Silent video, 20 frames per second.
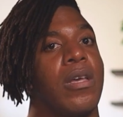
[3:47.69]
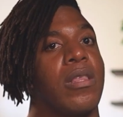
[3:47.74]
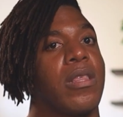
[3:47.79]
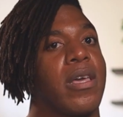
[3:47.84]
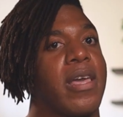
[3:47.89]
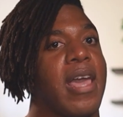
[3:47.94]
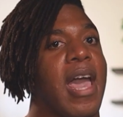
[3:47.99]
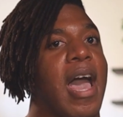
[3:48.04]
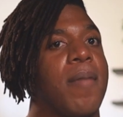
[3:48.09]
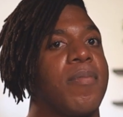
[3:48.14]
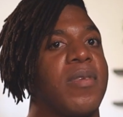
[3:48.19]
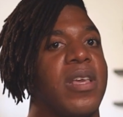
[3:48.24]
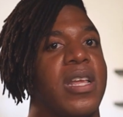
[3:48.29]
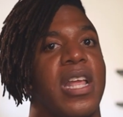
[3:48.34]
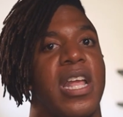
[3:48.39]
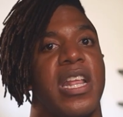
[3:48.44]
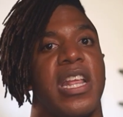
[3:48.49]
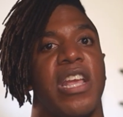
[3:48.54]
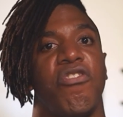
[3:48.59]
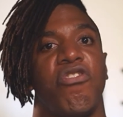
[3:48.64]
The captain
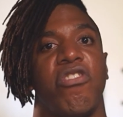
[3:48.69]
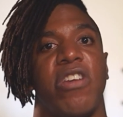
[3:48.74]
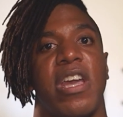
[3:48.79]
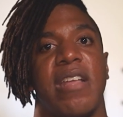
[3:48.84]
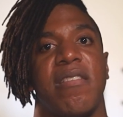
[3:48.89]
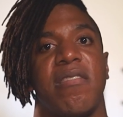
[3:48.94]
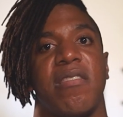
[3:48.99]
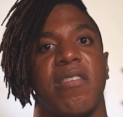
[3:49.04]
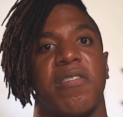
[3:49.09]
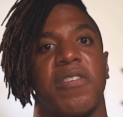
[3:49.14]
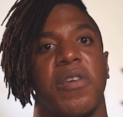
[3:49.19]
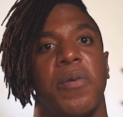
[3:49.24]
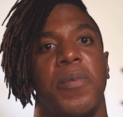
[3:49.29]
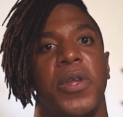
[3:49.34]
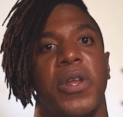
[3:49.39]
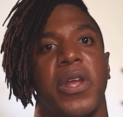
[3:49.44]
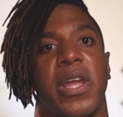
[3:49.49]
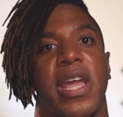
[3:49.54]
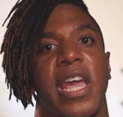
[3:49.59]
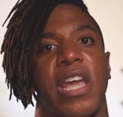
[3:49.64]
initiates this
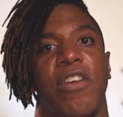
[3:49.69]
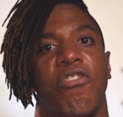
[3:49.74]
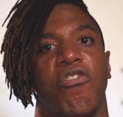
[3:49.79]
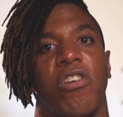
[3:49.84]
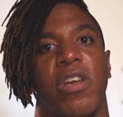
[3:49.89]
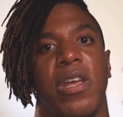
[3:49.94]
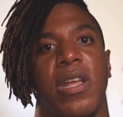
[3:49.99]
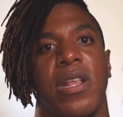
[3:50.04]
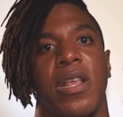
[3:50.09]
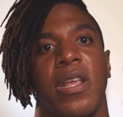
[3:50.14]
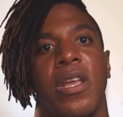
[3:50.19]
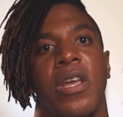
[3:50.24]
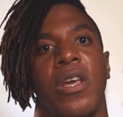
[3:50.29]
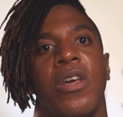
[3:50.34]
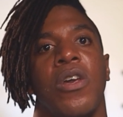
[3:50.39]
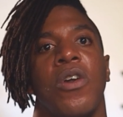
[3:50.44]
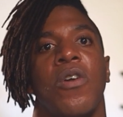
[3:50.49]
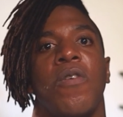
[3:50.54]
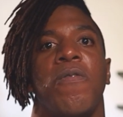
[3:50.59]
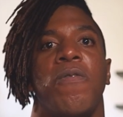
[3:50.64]
communication
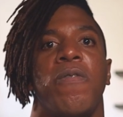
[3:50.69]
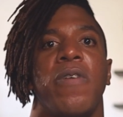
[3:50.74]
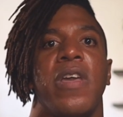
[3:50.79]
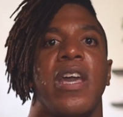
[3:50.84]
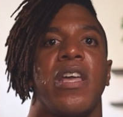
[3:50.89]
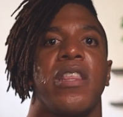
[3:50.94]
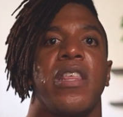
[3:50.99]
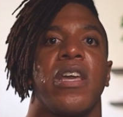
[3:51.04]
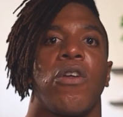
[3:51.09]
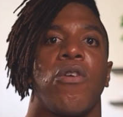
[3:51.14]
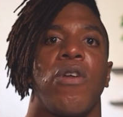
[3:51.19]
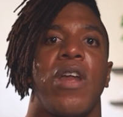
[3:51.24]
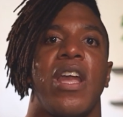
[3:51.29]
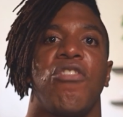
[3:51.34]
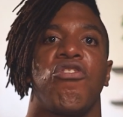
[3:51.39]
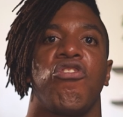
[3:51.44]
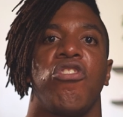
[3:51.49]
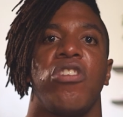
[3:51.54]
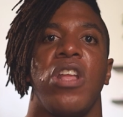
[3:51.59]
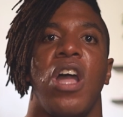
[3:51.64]
via the
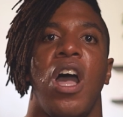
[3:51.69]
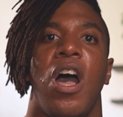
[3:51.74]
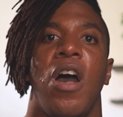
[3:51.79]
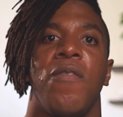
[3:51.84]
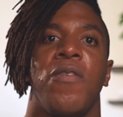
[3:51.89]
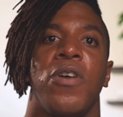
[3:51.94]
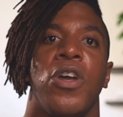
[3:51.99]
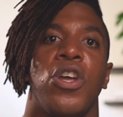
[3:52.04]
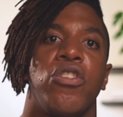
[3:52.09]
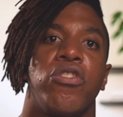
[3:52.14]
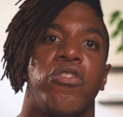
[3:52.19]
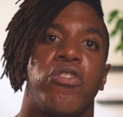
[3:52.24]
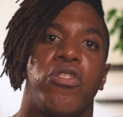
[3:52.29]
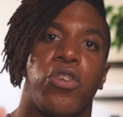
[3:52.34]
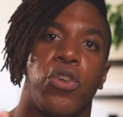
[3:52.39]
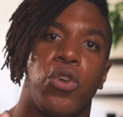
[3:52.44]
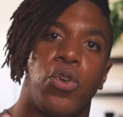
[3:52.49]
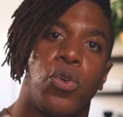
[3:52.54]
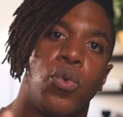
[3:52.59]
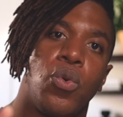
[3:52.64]
creation of
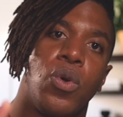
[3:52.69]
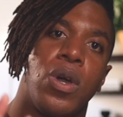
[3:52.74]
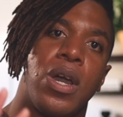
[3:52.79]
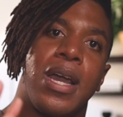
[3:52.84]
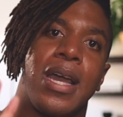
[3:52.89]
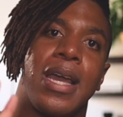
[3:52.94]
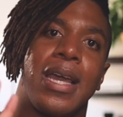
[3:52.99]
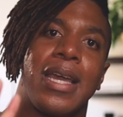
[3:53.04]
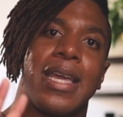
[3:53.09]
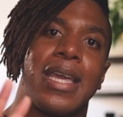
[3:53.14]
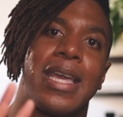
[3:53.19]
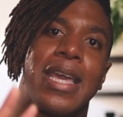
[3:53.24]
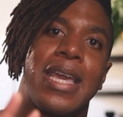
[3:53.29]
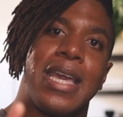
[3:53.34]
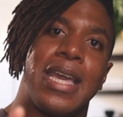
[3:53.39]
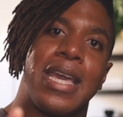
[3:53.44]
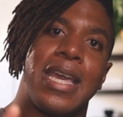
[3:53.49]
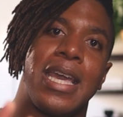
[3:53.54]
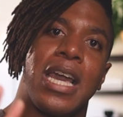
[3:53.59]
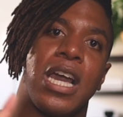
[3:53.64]
2
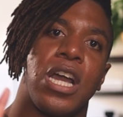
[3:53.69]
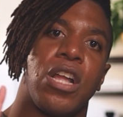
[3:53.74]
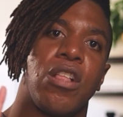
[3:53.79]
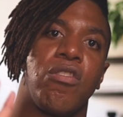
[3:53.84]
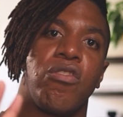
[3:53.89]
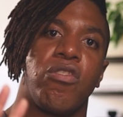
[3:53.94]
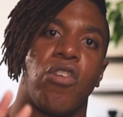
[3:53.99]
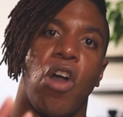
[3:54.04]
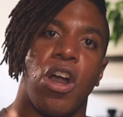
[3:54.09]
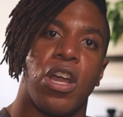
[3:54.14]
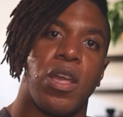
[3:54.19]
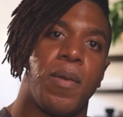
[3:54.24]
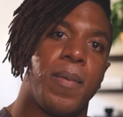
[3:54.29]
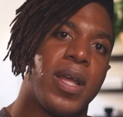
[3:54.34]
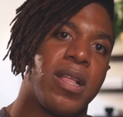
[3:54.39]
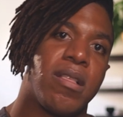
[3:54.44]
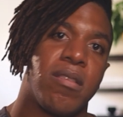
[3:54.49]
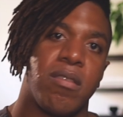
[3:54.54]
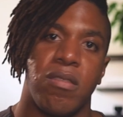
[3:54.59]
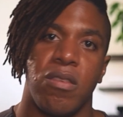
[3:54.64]
key
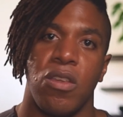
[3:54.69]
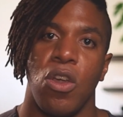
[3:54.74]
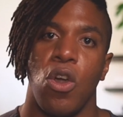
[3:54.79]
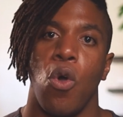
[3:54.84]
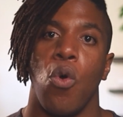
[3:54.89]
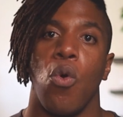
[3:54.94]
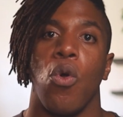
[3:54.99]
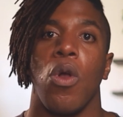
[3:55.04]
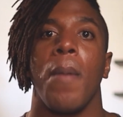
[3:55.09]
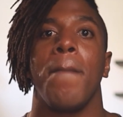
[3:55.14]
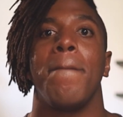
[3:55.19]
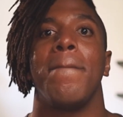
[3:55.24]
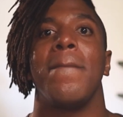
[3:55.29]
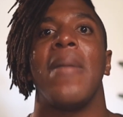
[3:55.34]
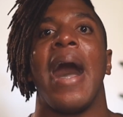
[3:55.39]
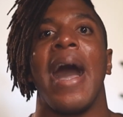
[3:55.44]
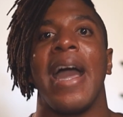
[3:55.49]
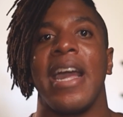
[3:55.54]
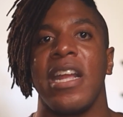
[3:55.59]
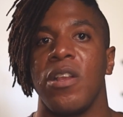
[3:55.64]
documents, or
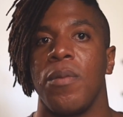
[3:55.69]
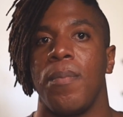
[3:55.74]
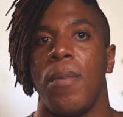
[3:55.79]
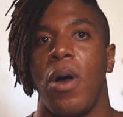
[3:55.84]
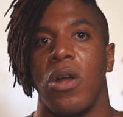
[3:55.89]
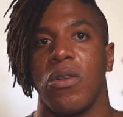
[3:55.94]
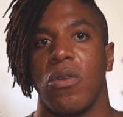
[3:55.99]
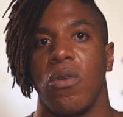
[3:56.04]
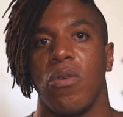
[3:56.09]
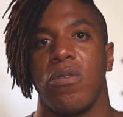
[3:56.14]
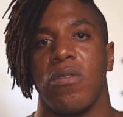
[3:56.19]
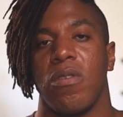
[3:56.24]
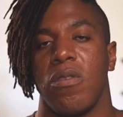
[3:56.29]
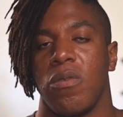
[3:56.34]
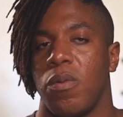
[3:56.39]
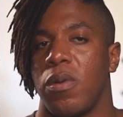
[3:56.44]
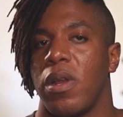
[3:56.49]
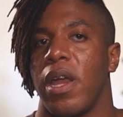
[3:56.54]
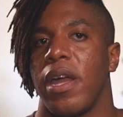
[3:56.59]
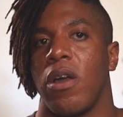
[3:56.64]
mind models is
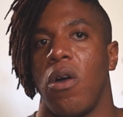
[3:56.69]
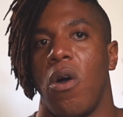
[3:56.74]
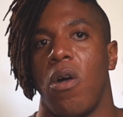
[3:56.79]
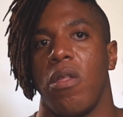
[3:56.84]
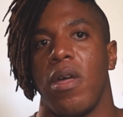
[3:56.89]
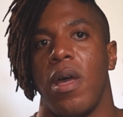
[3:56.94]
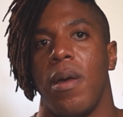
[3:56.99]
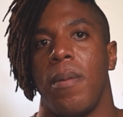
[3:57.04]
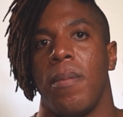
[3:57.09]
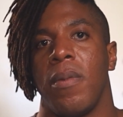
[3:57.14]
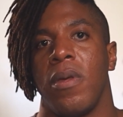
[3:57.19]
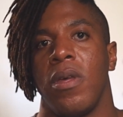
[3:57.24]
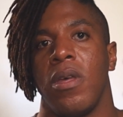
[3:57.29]
what I call them.